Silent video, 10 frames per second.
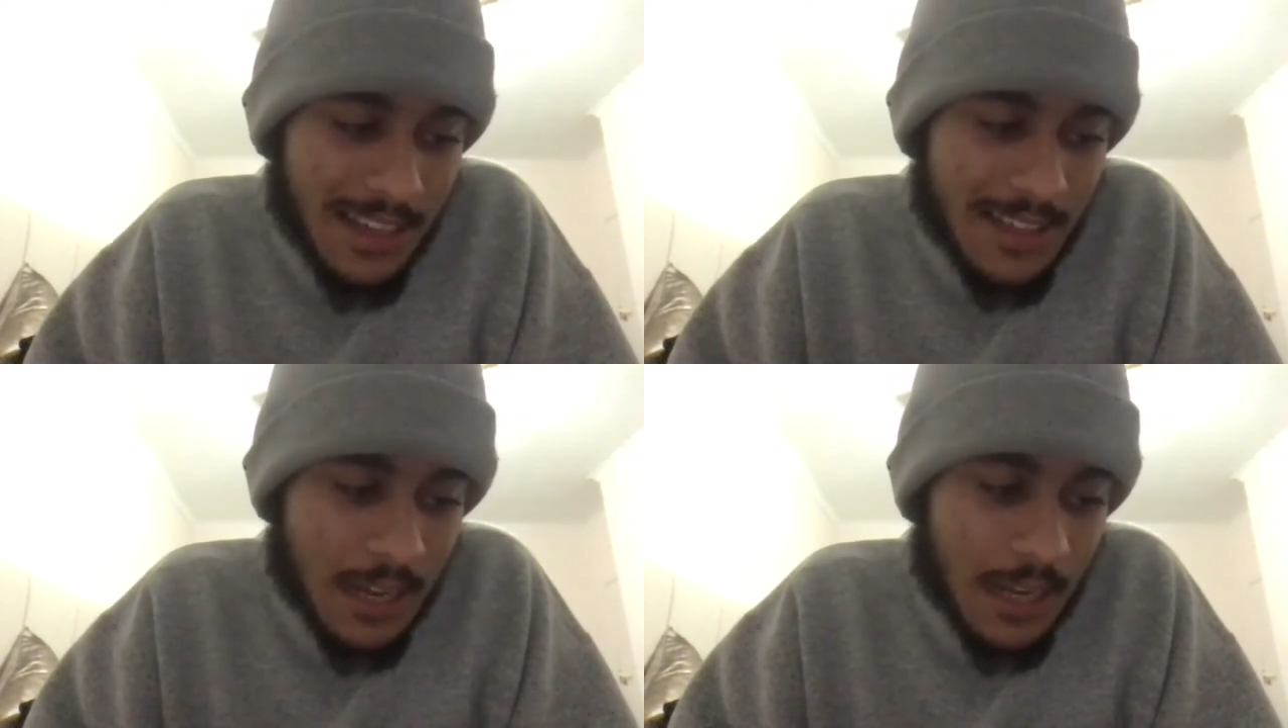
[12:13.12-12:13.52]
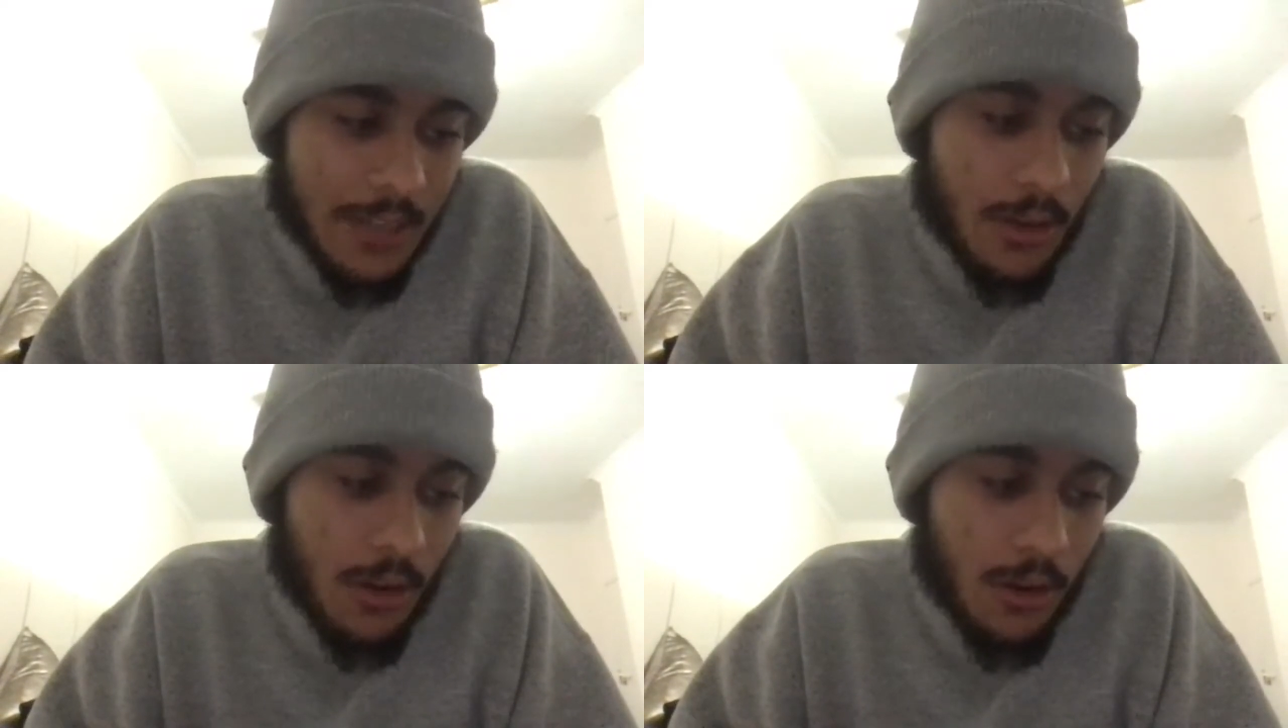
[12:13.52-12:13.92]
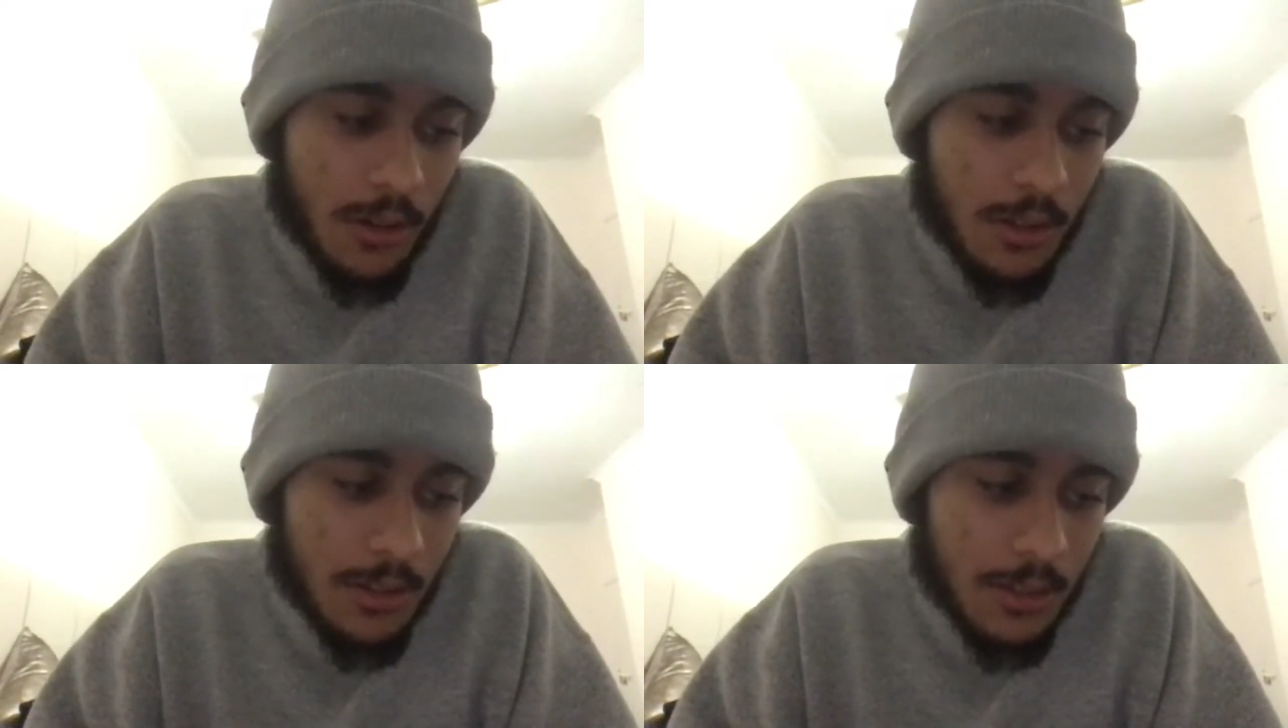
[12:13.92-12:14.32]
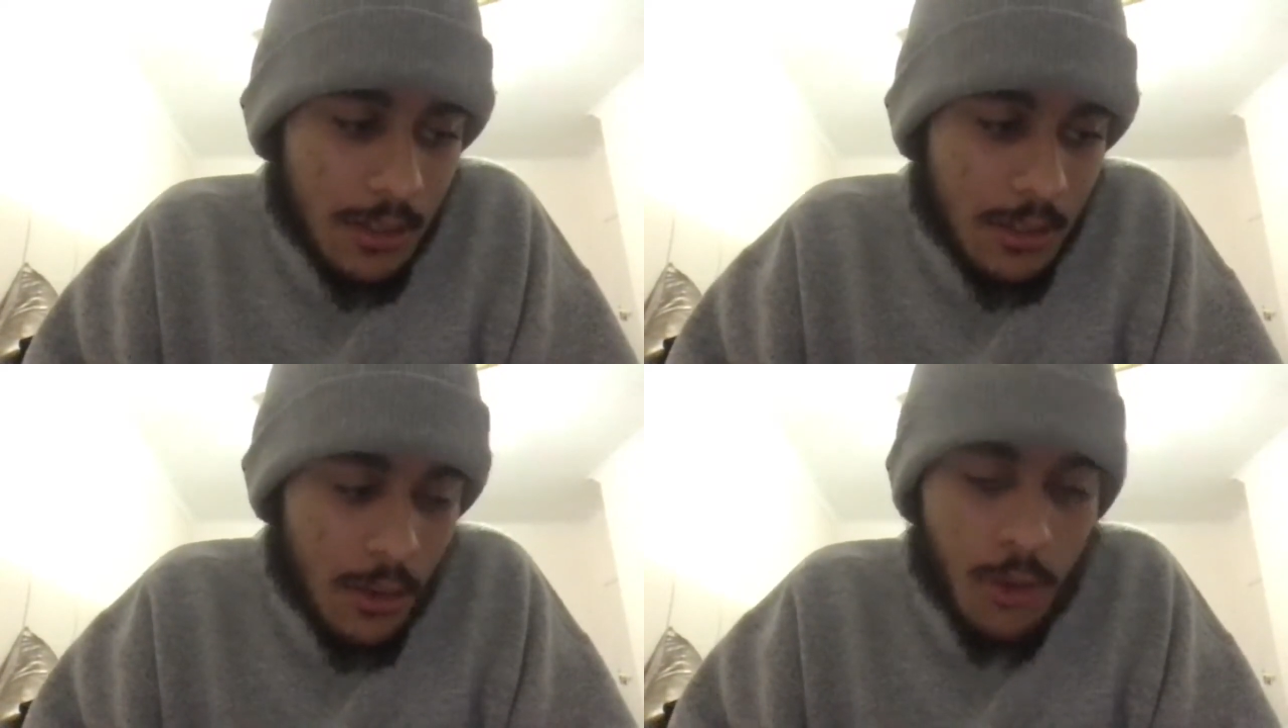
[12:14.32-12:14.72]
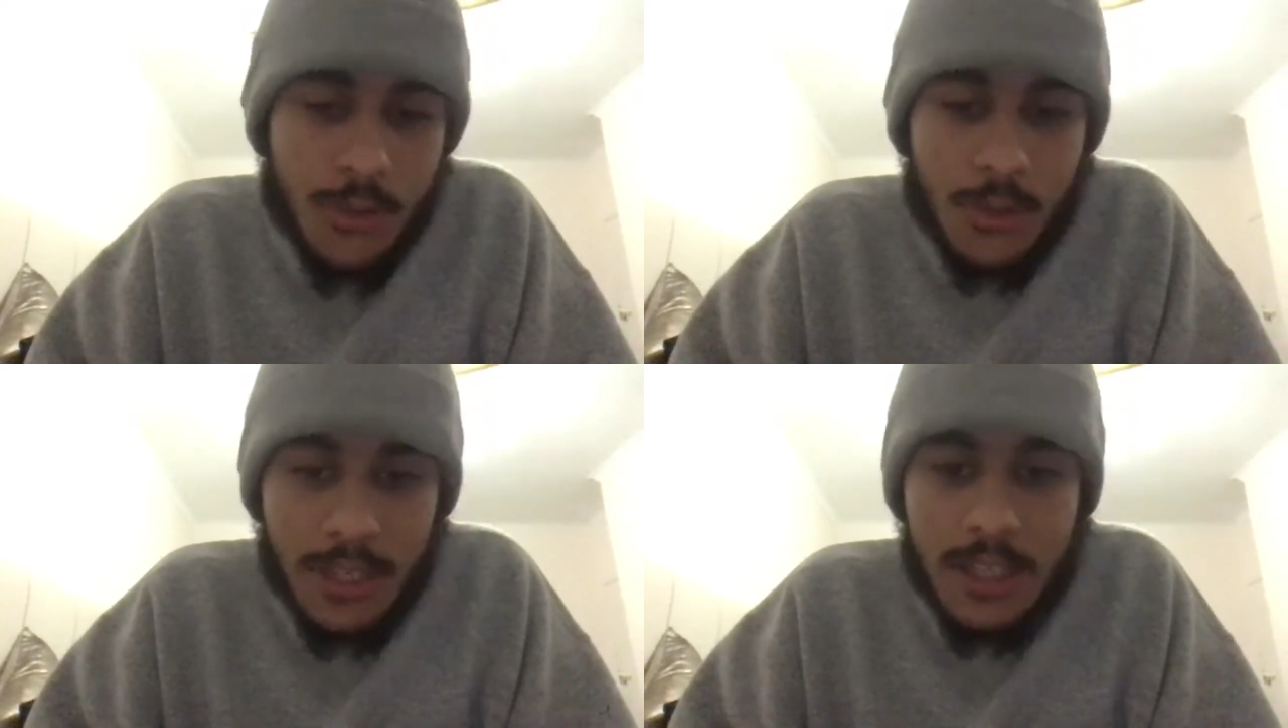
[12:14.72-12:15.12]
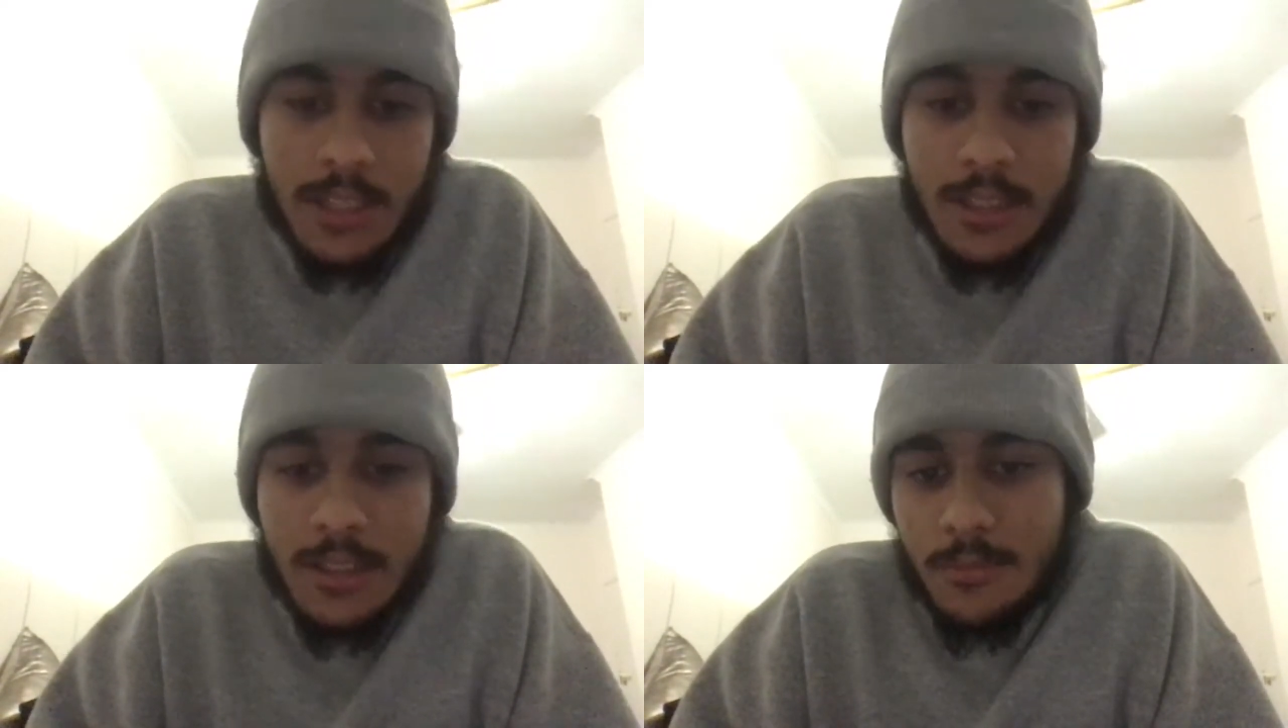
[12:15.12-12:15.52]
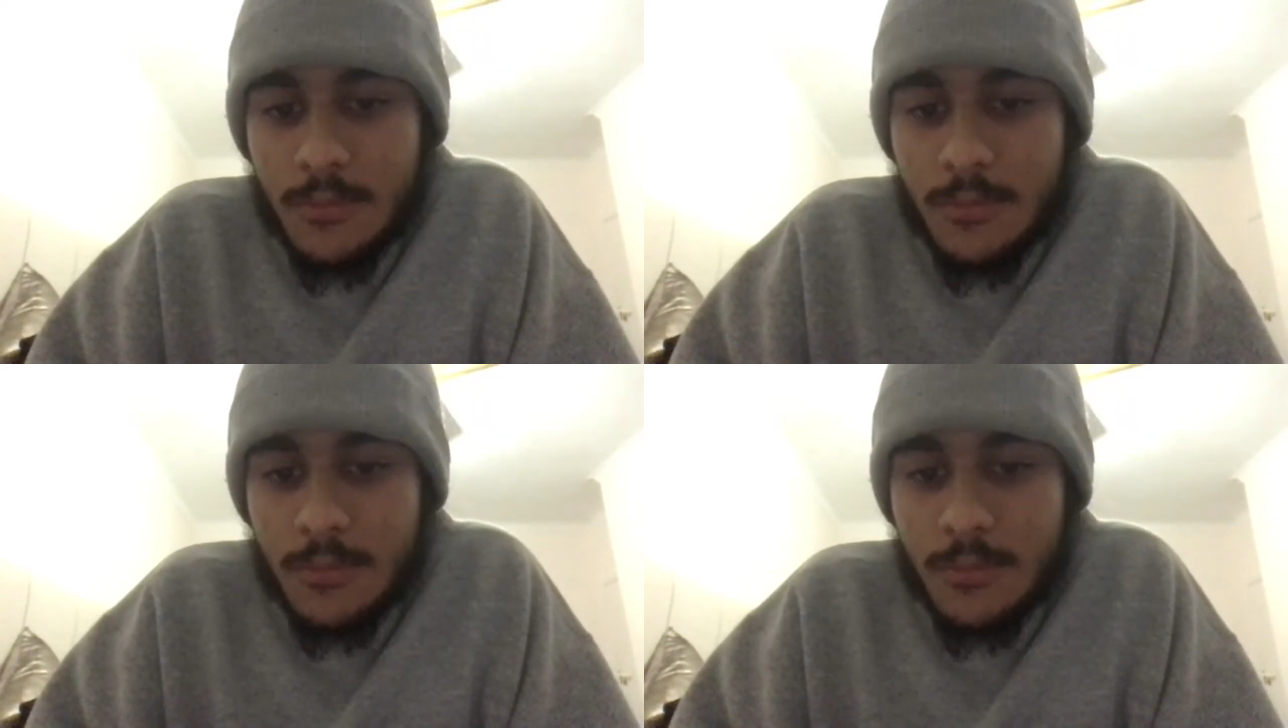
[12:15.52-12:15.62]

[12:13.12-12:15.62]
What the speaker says: kind of hard. Also, again,